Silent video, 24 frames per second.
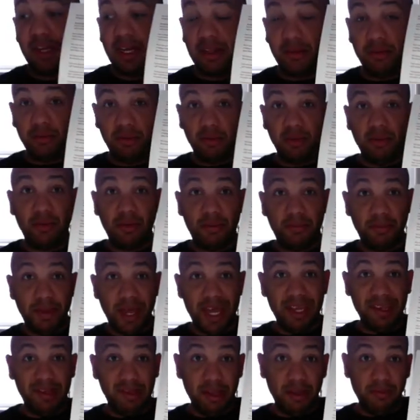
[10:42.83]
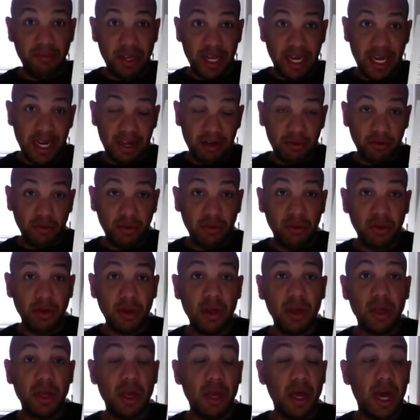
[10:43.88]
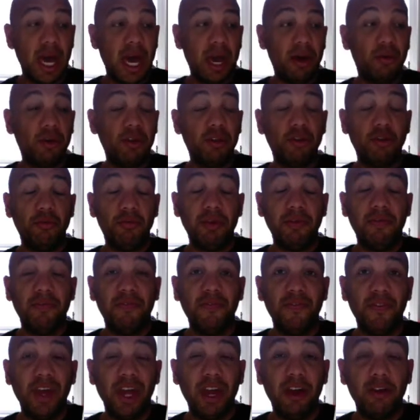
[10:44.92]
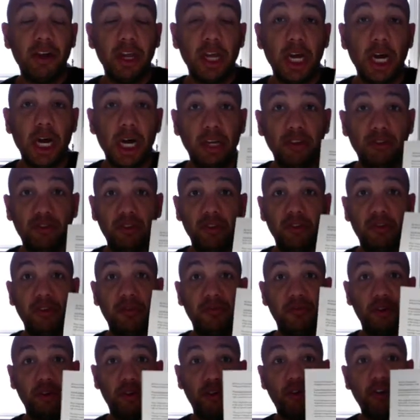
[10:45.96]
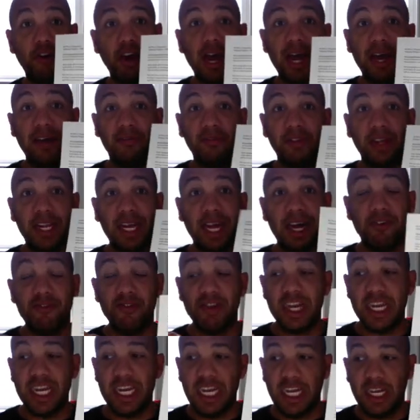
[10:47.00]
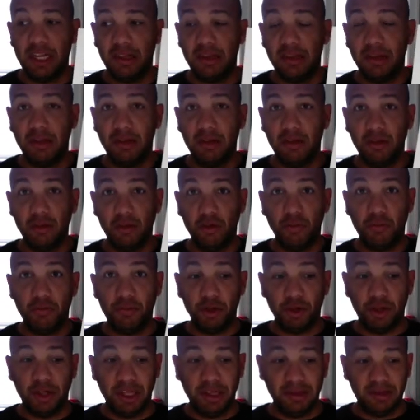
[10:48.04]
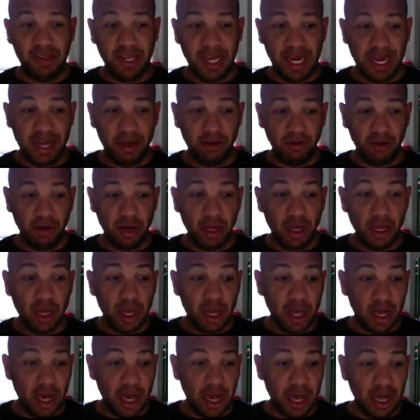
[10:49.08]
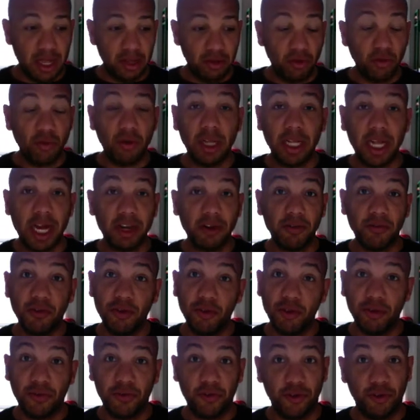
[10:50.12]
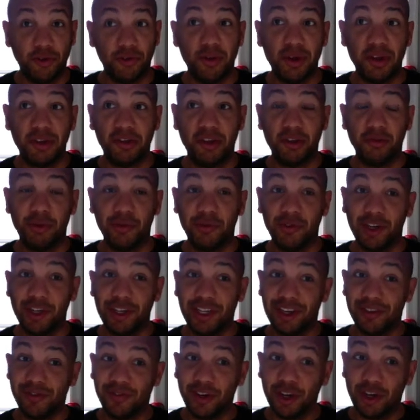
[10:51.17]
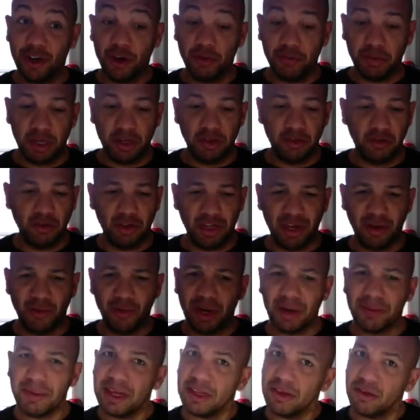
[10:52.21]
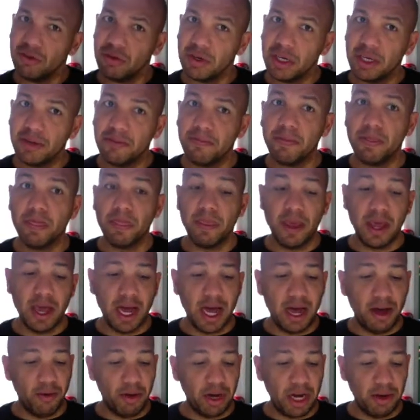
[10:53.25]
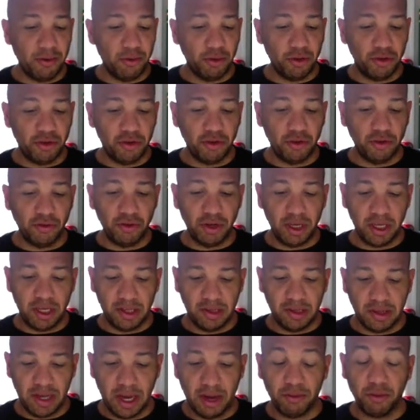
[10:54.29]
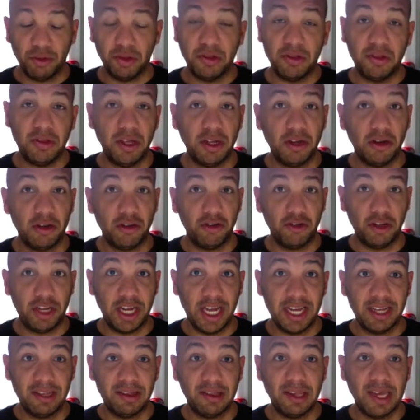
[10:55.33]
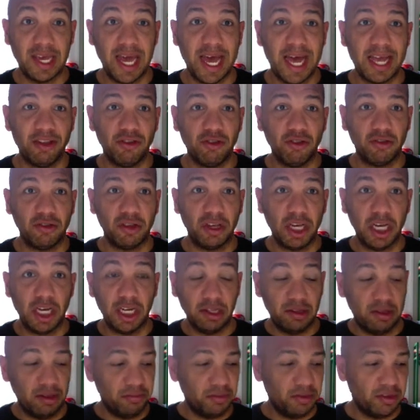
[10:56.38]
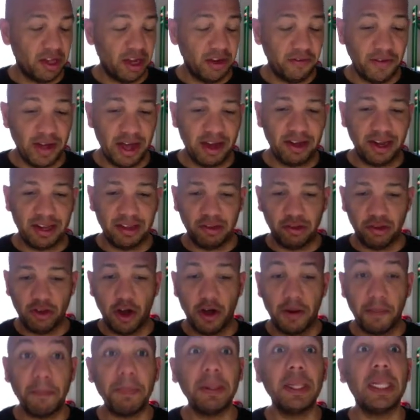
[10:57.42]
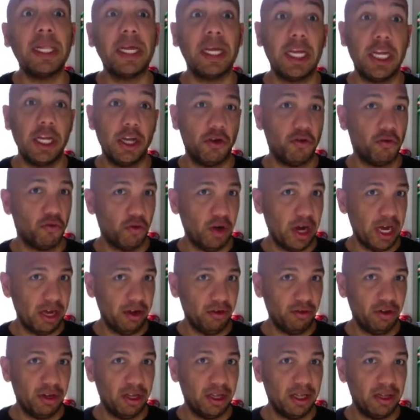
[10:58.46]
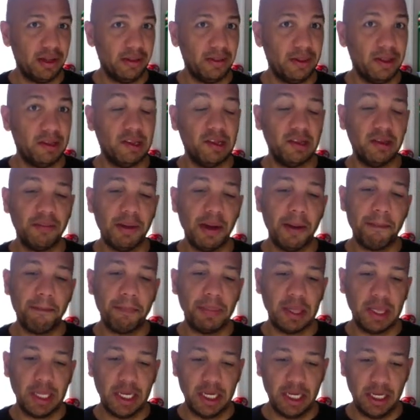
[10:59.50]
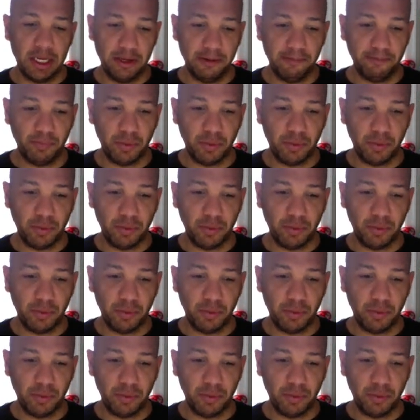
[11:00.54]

and paste them down. I want you to be very conscious of your craft and how neat you put this down. To a lot of you, the first one is going to be very difficult because you're like, what am I doing? And what I would do is I would sit on your desk and just cut some stuff out and start playing around. This is about playing,